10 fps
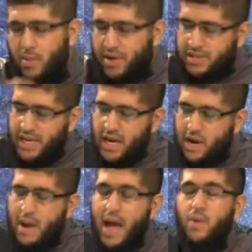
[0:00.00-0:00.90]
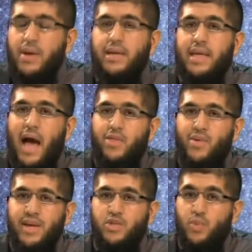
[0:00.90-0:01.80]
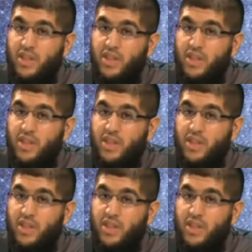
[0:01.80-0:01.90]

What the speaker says: we're sitting around in gatherings,